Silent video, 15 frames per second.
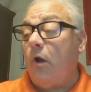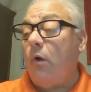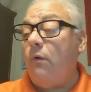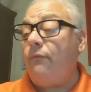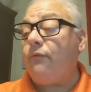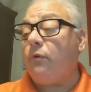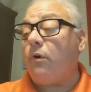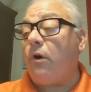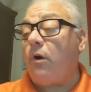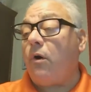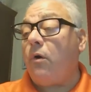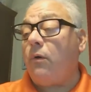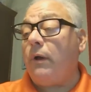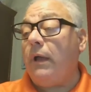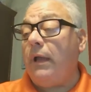
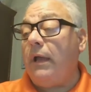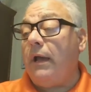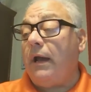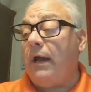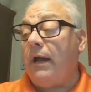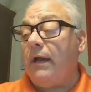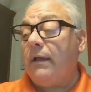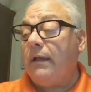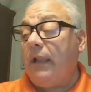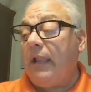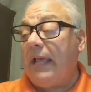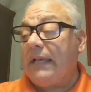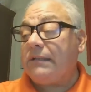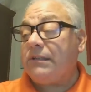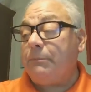overall
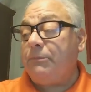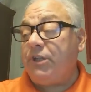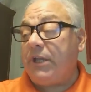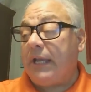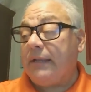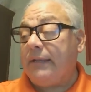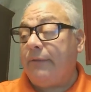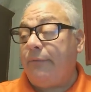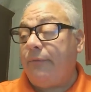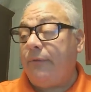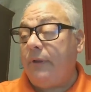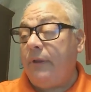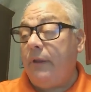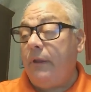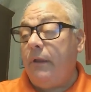class
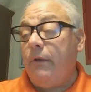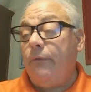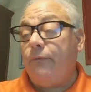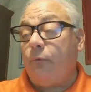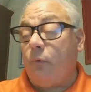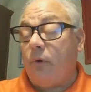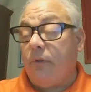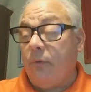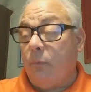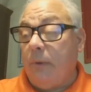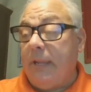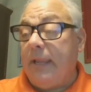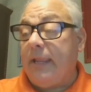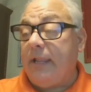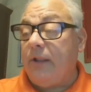objective for the
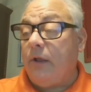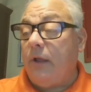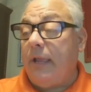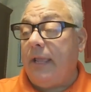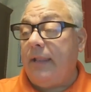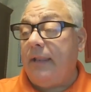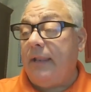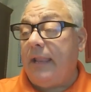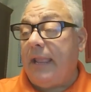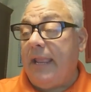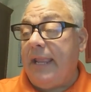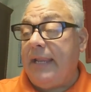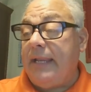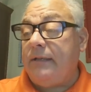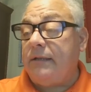week, and
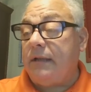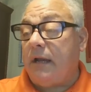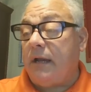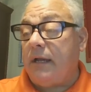a